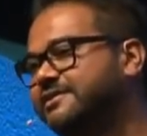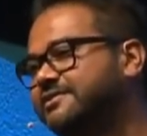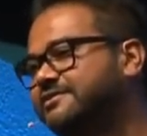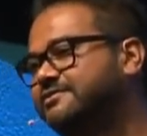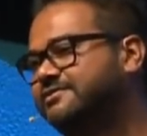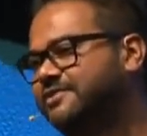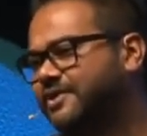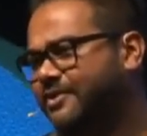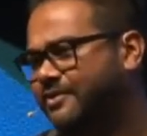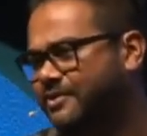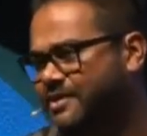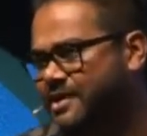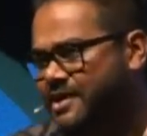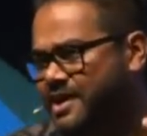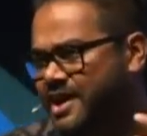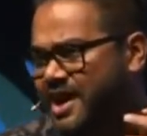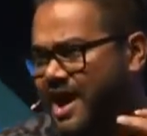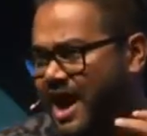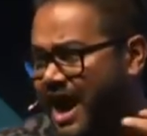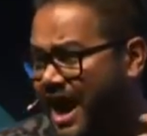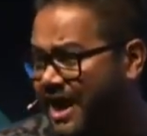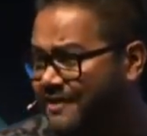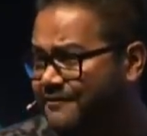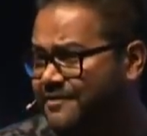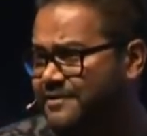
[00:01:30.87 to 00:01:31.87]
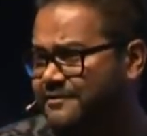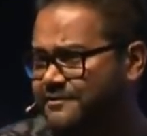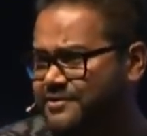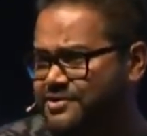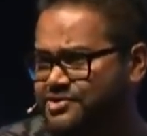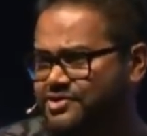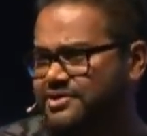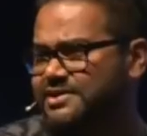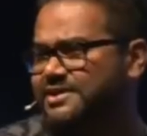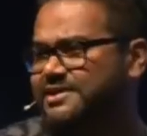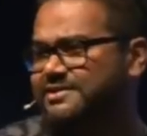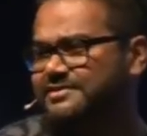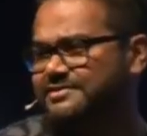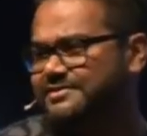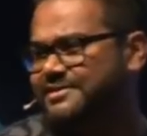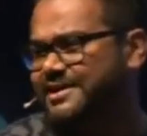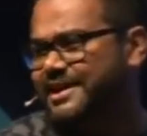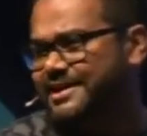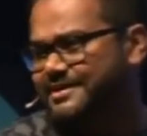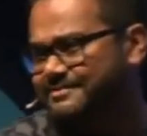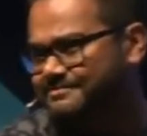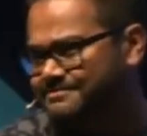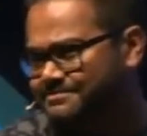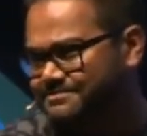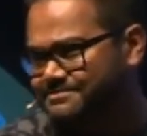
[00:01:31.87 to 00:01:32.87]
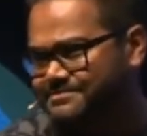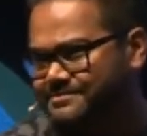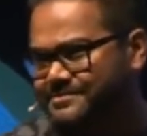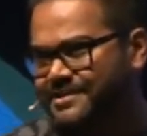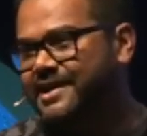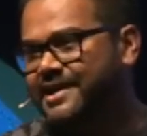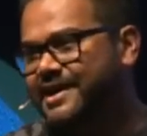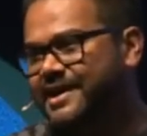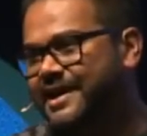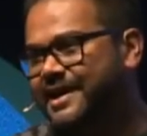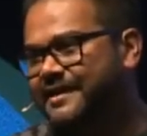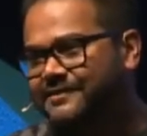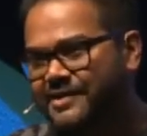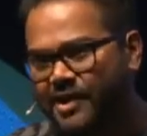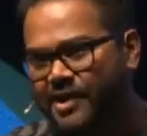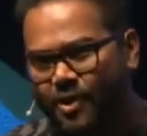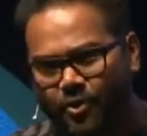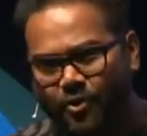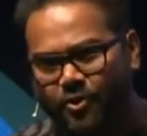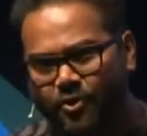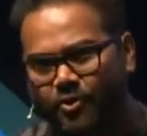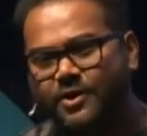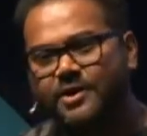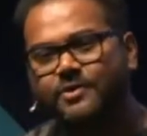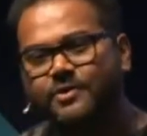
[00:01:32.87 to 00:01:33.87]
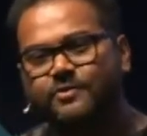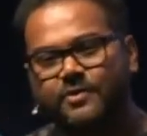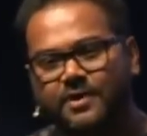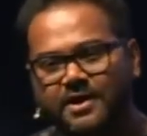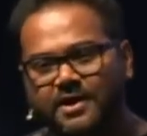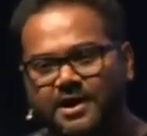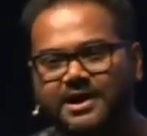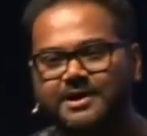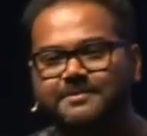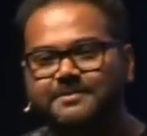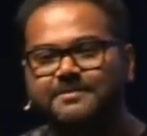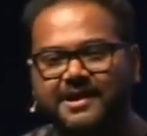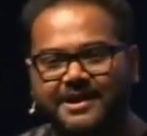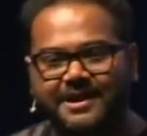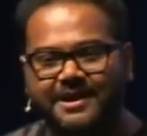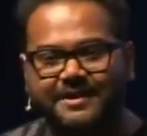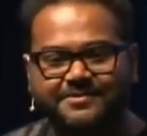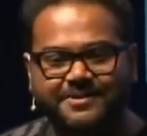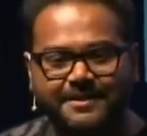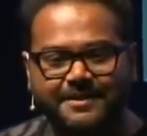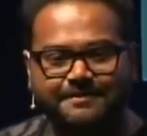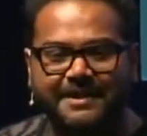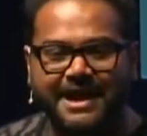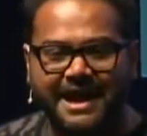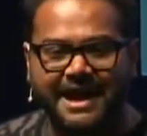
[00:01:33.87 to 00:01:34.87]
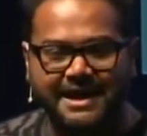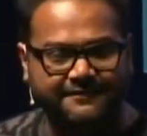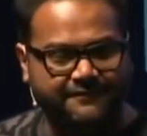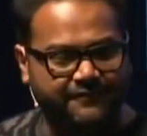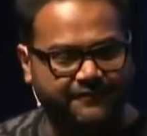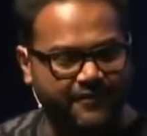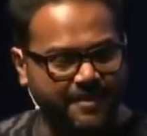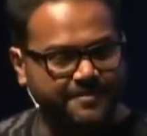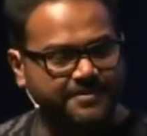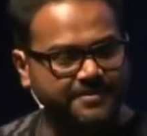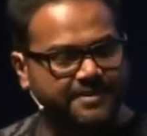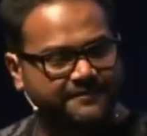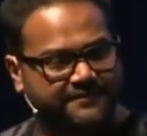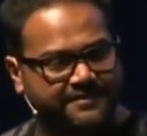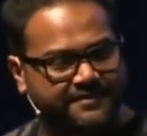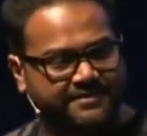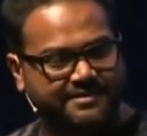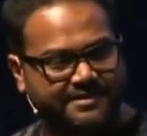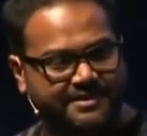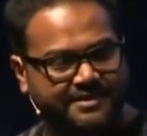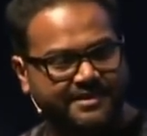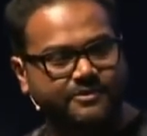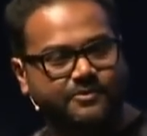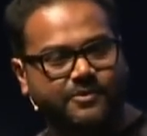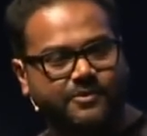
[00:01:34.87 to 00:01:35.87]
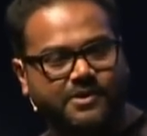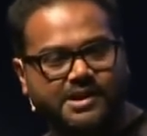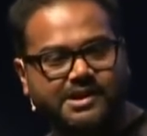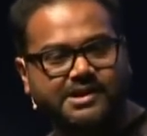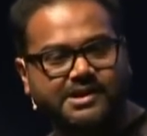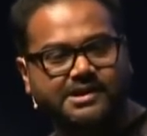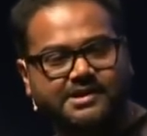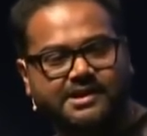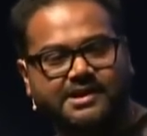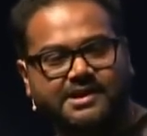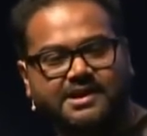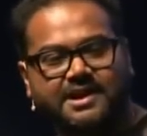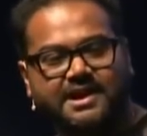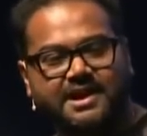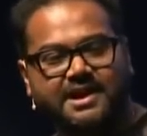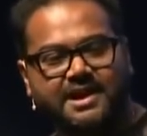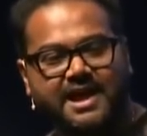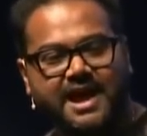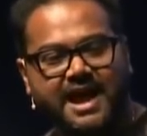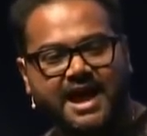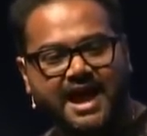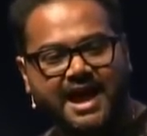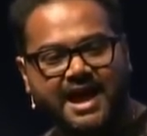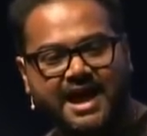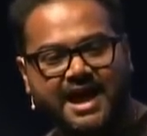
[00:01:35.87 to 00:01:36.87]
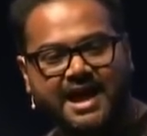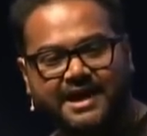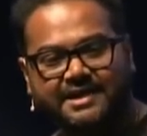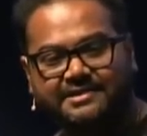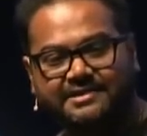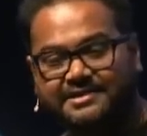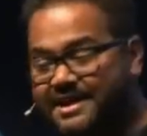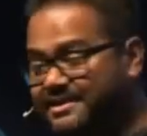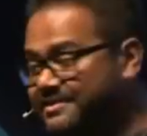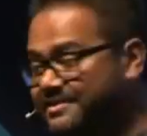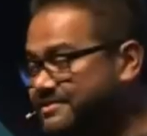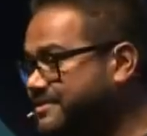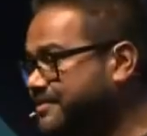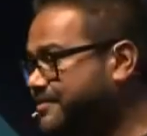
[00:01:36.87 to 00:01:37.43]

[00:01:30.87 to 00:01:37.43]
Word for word: So our vision is that if the whole world becomes a platform, the physical world, uh, that is the